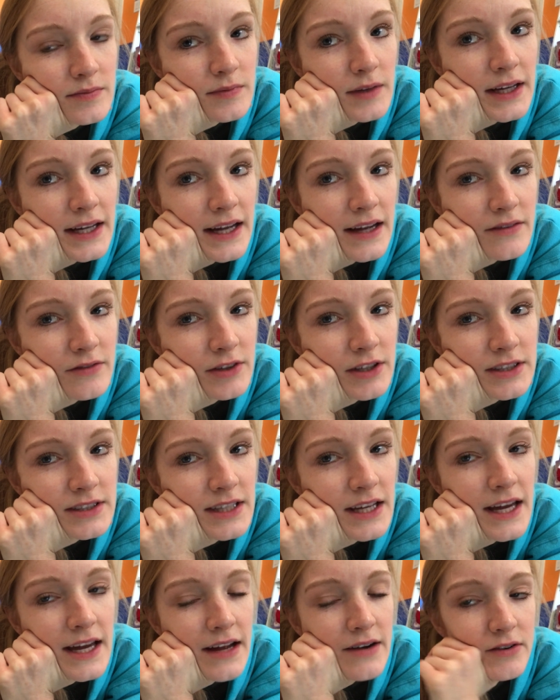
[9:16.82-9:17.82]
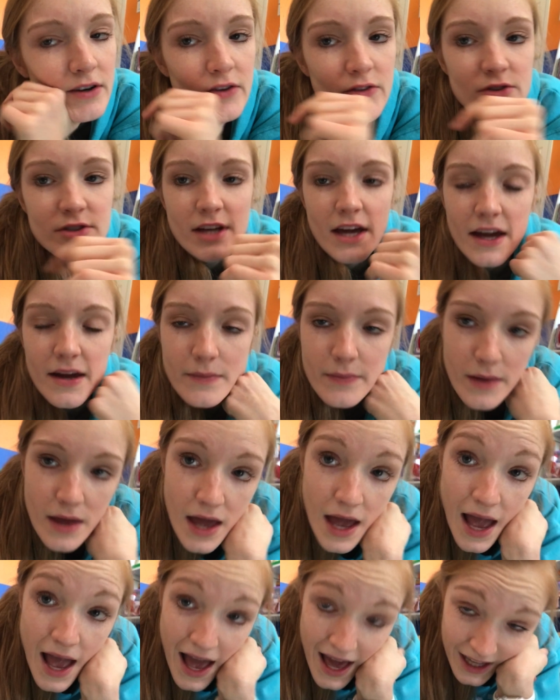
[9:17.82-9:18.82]
like every day, every other day.
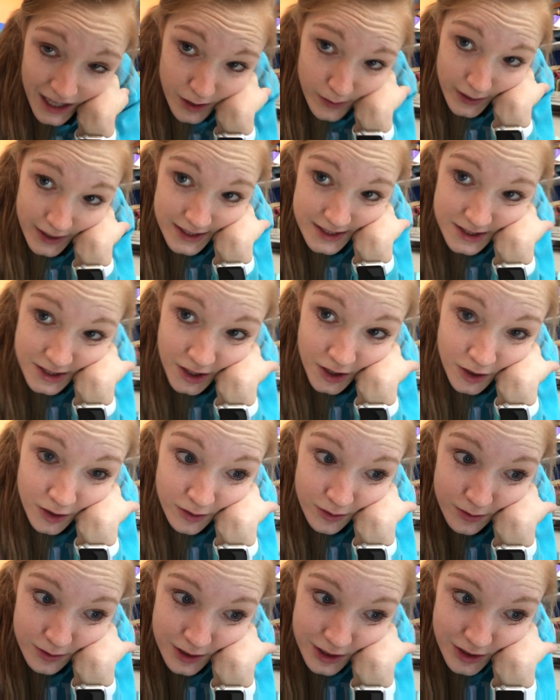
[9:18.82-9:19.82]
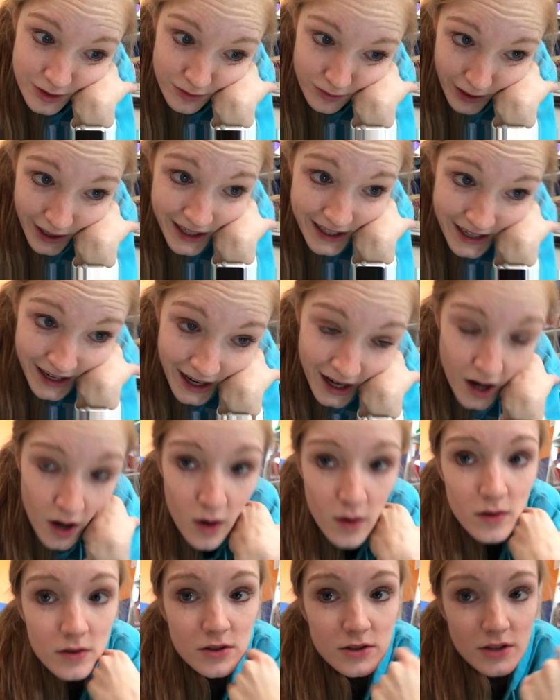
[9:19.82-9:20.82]
Anyway, so right
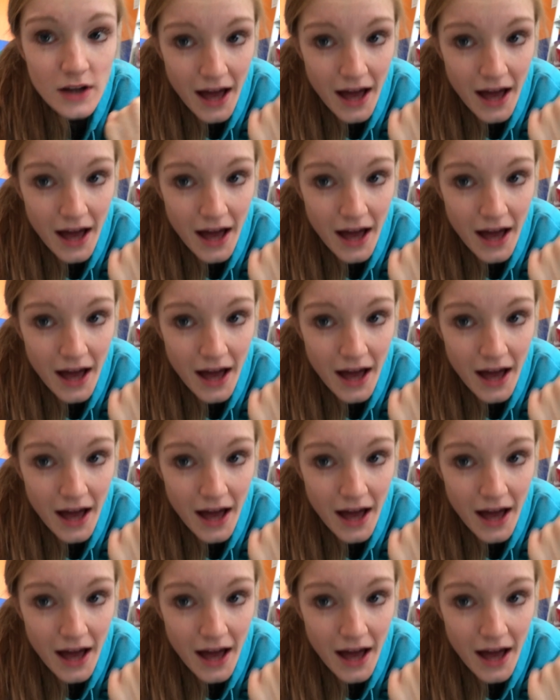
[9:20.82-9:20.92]
now,